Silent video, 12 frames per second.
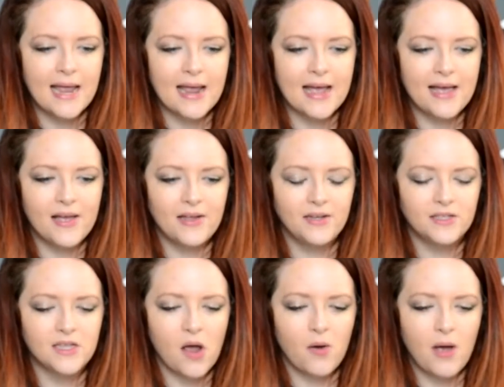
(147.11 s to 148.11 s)

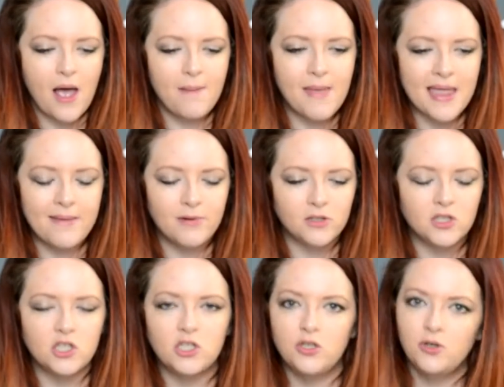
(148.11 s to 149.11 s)
and I'm able
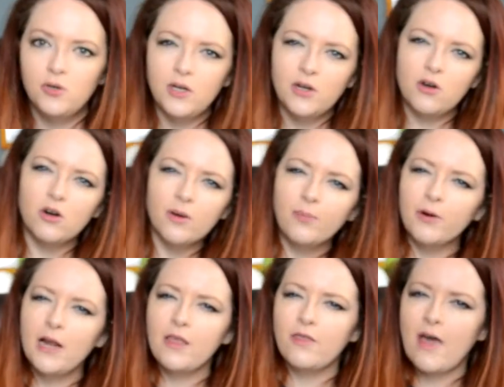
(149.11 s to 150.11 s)
to
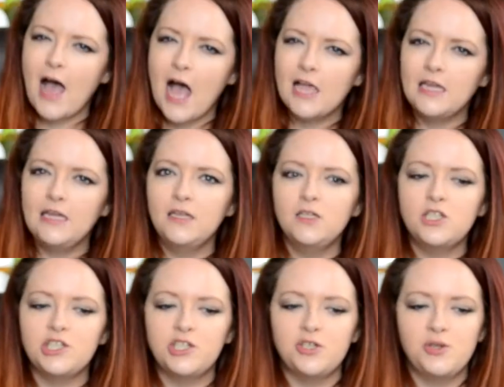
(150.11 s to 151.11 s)
incorporate that
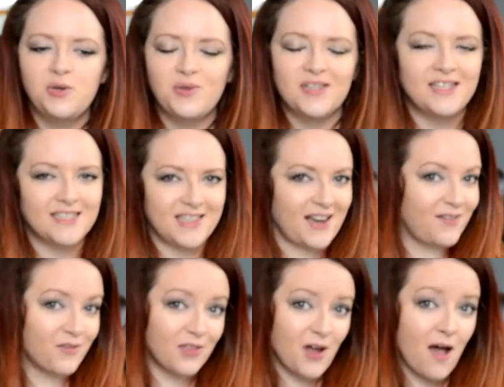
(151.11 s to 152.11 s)
into the
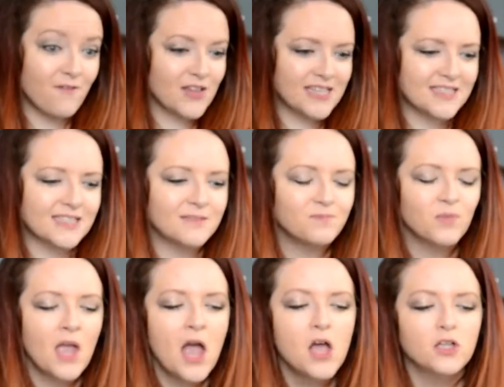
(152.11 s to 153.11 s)
design for the office.
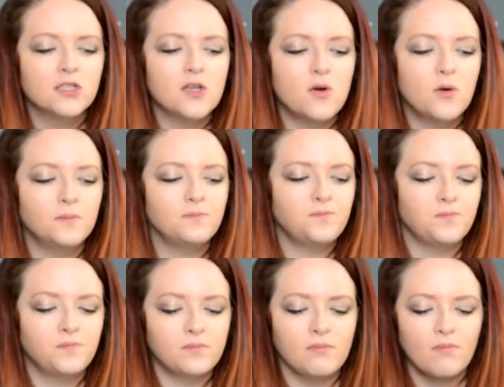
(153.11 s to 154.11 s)
So
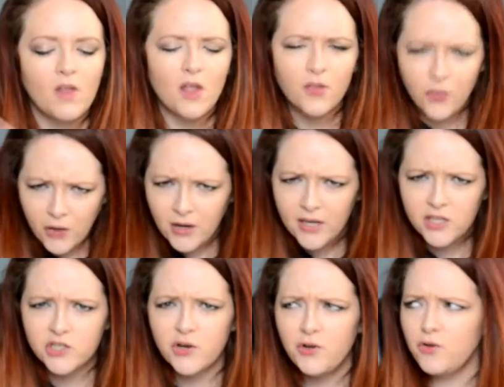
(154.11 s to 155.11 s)
thought
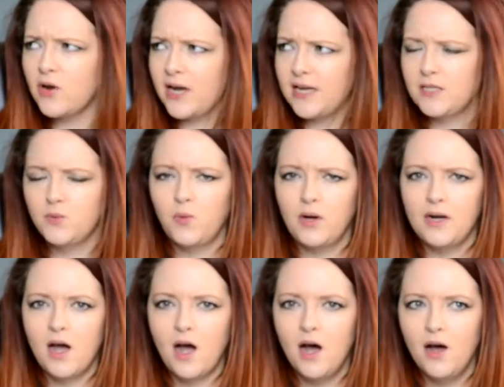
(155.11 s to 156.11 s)
I'd show you guys one
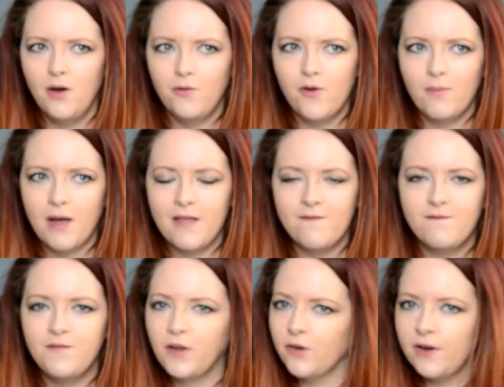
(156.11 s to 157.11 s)
of my
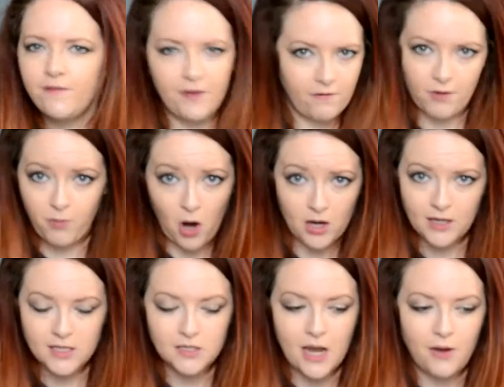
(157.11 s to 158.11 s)
very favorite
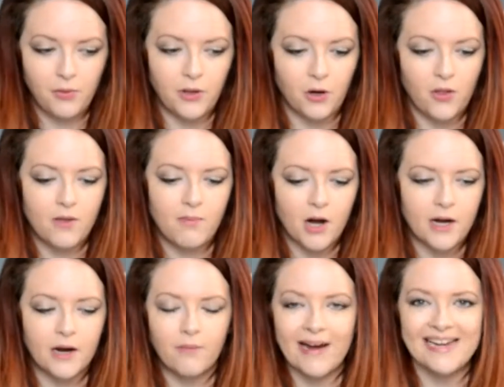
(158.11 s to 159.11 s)
products out there on the
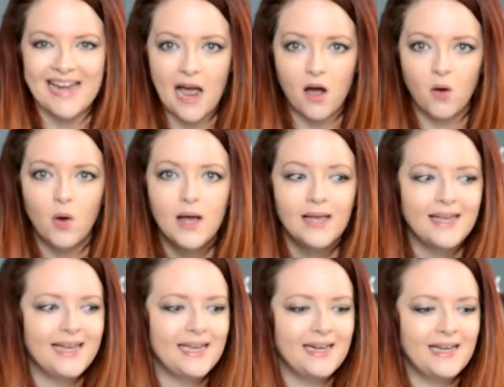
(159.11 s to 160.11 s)
market right now.
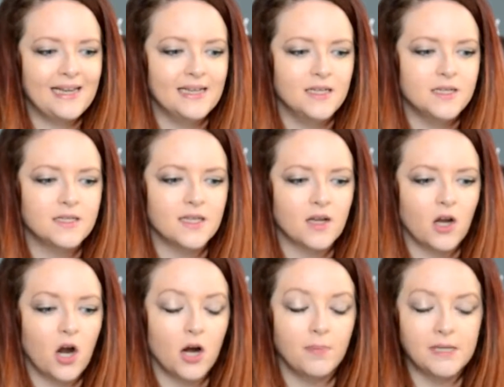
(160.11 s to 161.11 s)
It is
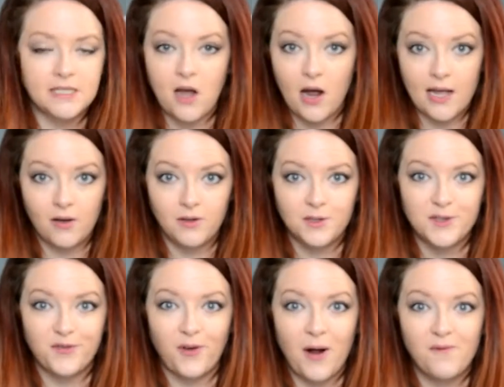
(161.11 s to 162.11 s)
carpet
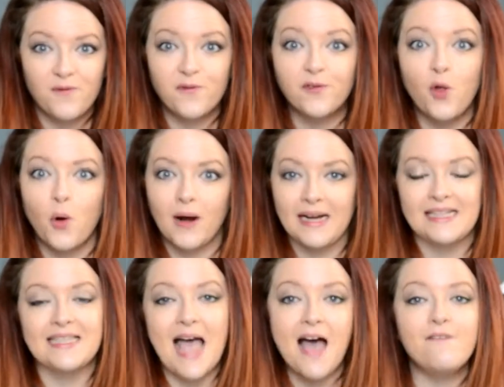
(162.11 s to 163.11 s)
tiles from Floor.
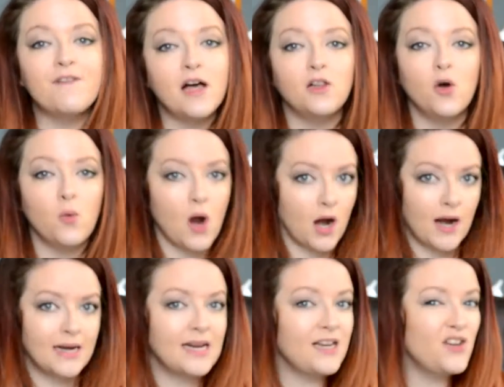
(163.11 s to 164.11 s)
It's F-L-O-R,
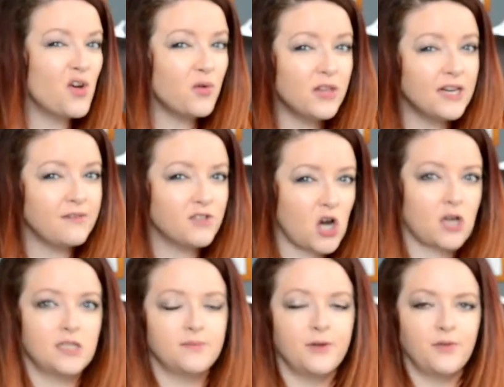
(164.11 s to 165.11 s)
and I know that I've
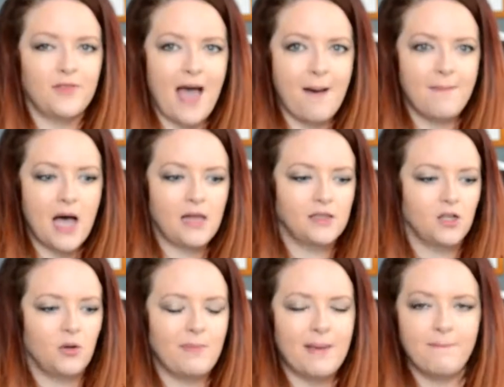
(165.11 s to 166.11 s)
talked about them a
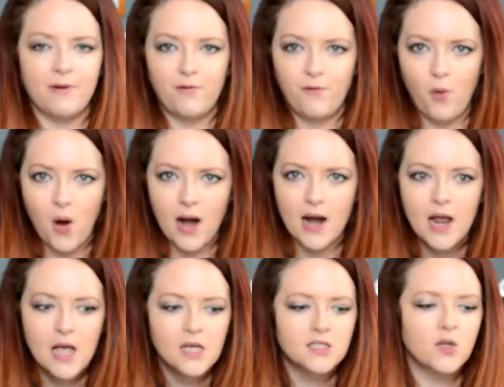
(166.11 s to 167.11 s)
little bit before.
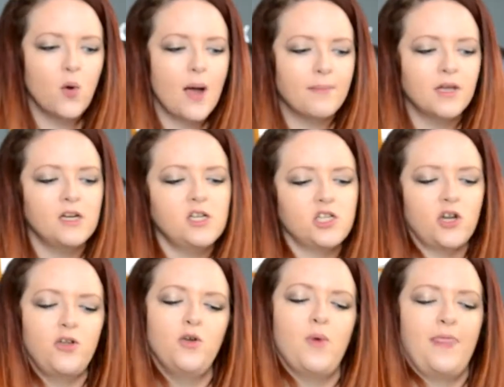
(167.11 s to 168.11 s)
So I'm going to
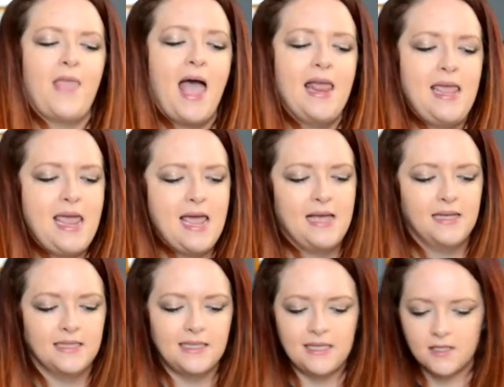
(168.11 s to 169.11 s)
show you what that
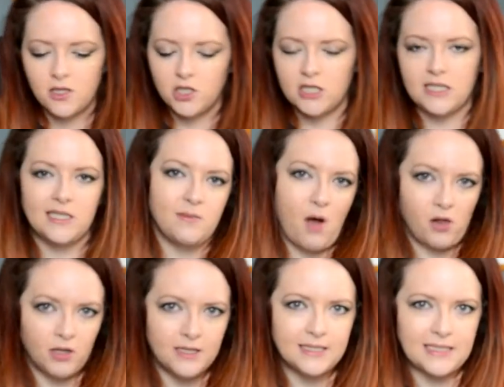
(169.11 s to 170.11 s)
is. These are just
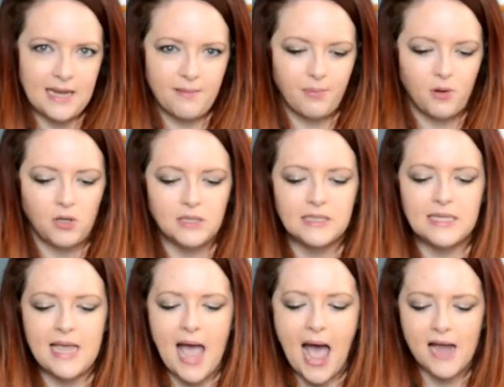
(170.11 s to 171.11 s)
smaller samples.
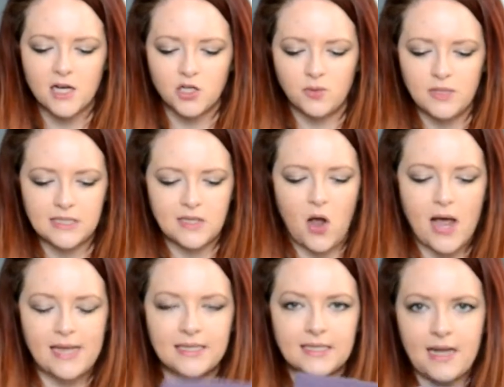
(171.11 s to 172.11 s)
The actual
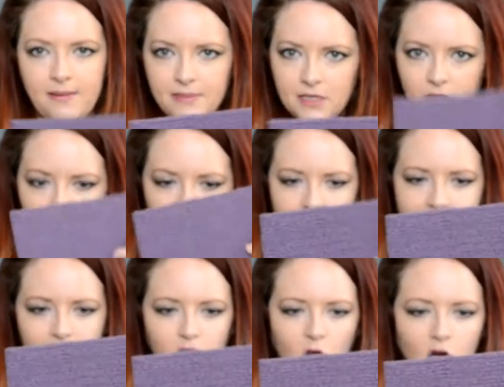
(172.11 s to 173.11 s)
size comes a little
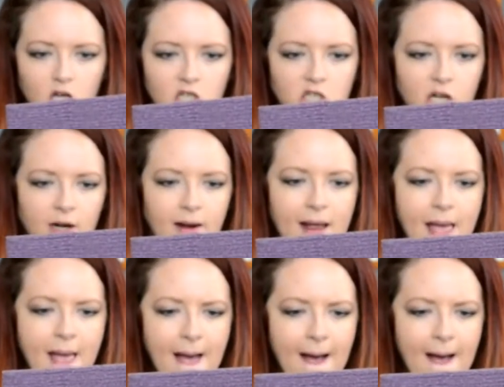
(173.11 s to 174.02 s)
bit larger,